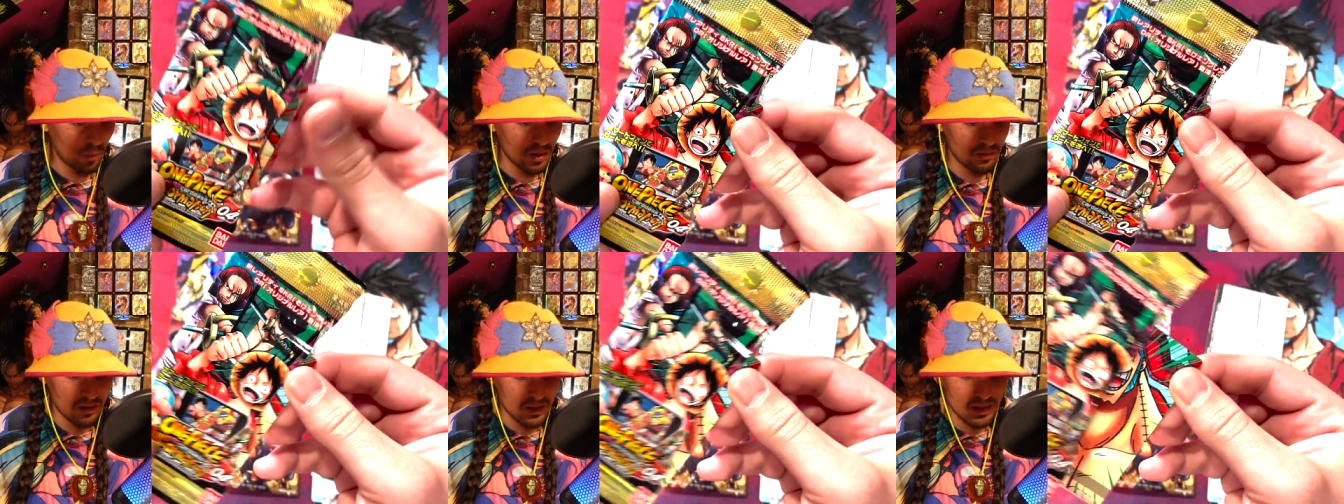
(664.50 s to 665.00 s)
one
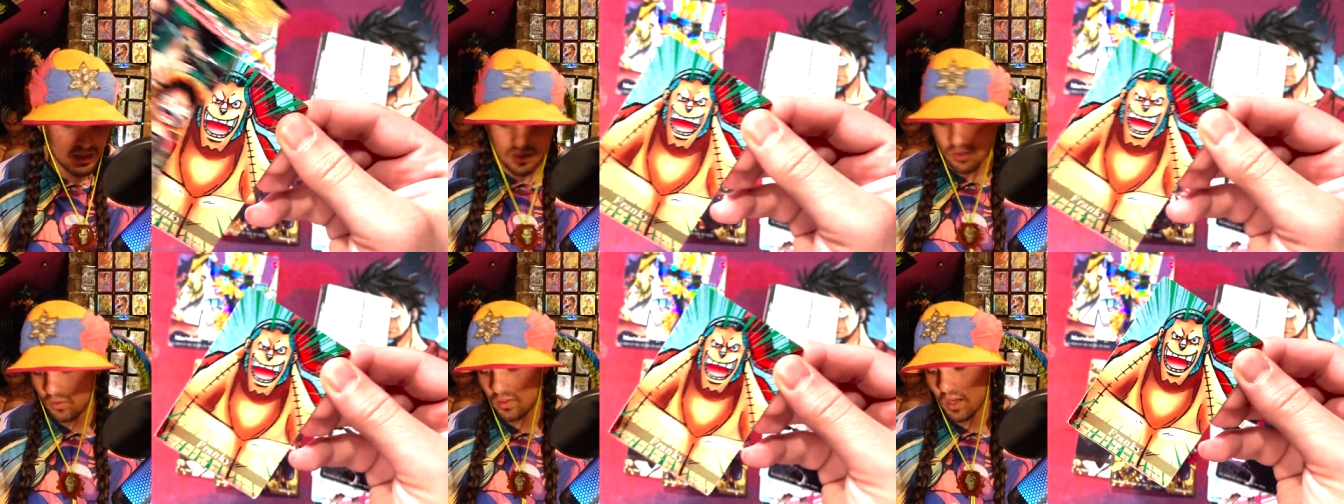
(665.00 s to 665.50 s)
of these is
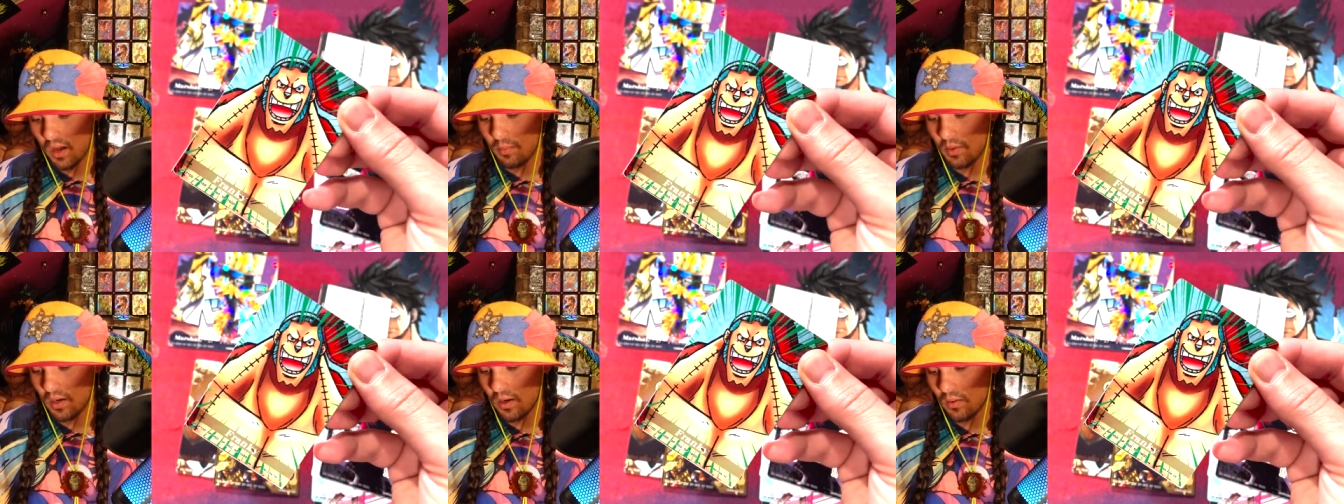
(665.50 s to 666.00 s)
an
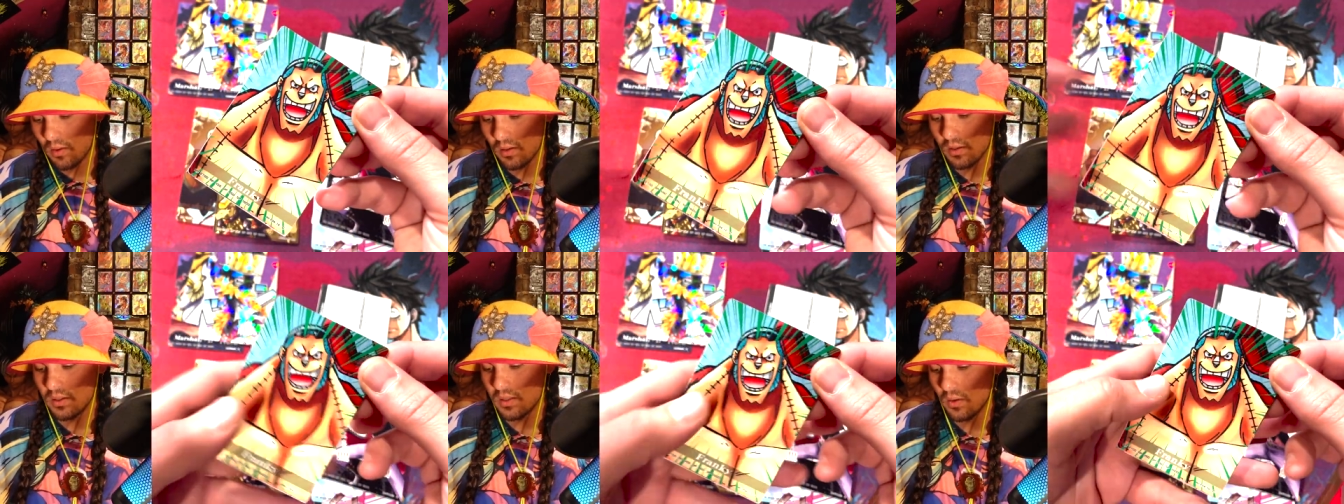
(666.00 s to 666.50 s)
Usopp, you know?
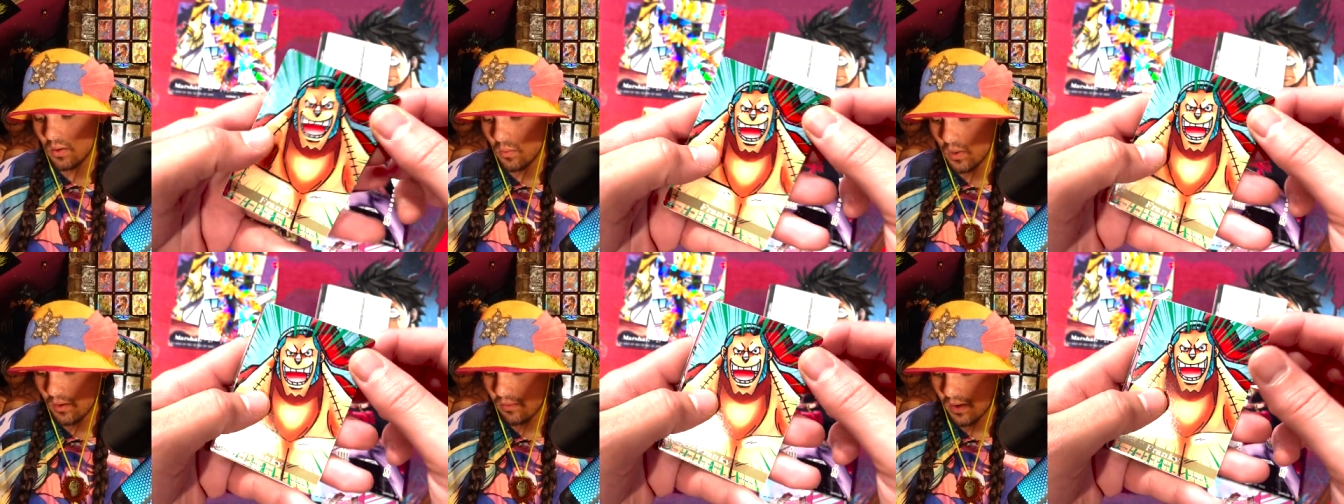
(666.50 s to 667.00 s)
That's the only way to